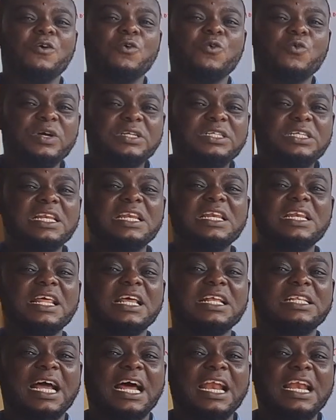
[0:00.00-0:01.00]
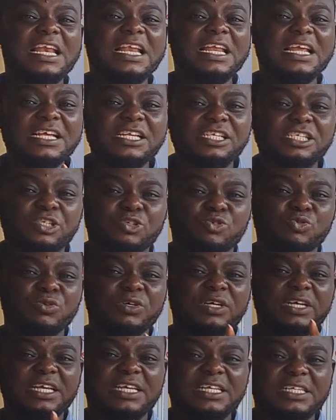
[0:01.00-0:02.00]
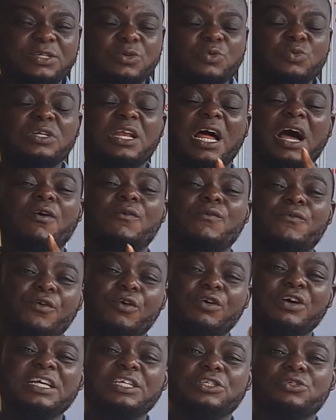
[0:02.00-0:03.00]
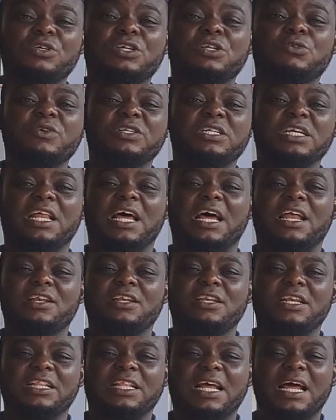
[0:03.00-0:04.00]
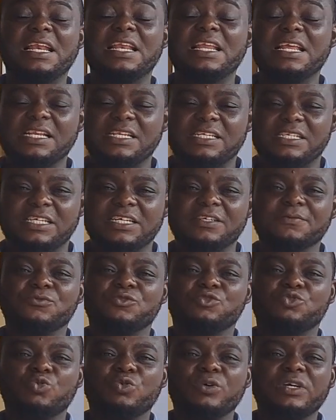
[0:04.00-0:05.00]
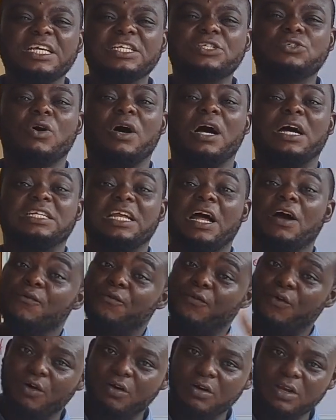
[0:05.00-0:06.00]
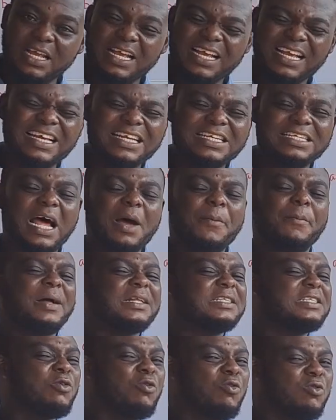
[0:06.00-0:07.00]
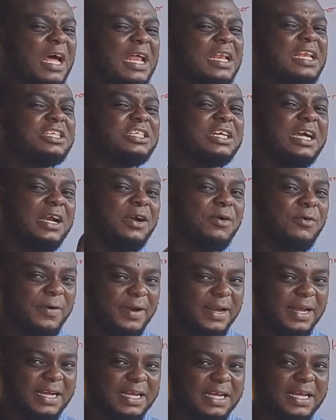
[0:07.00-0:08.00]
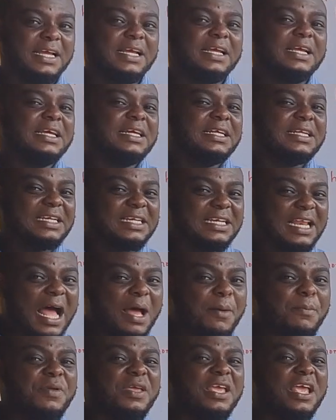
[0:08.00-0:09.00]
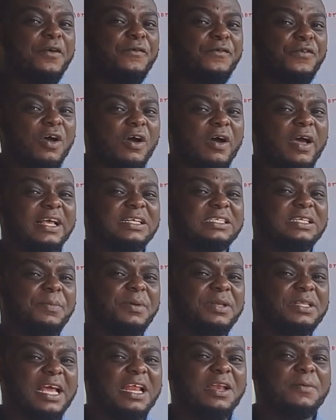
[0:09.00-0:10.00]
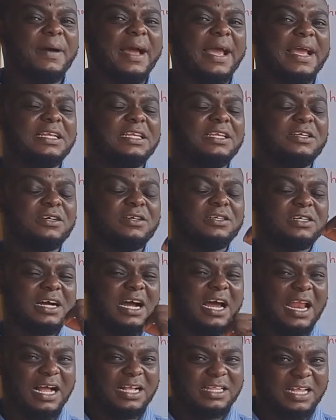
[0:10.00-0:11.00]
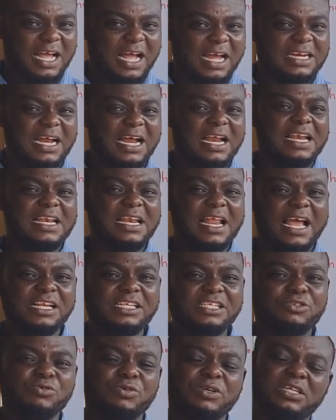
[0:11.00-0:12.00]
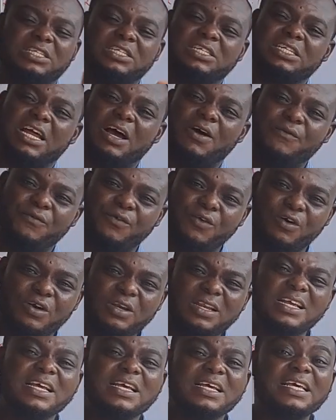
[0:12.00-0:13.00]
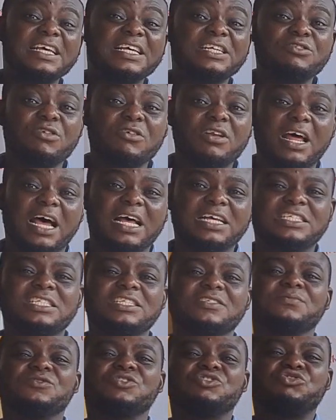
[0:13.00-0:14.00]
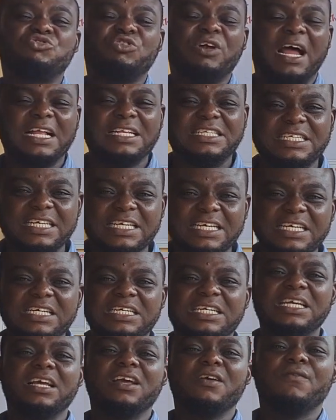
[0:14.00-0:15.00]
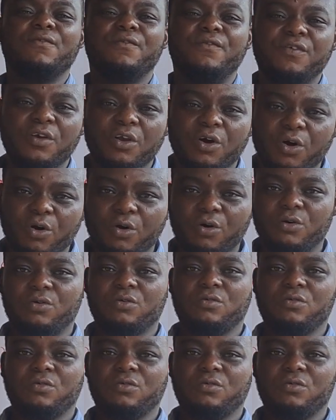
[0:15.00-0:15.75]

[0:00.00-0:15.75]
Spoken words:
which later leads to his downfall, which later leads to his or her downfall in that particular literary work. That behavior exhibited by the character that leads to its downfall is known as tragic flaw.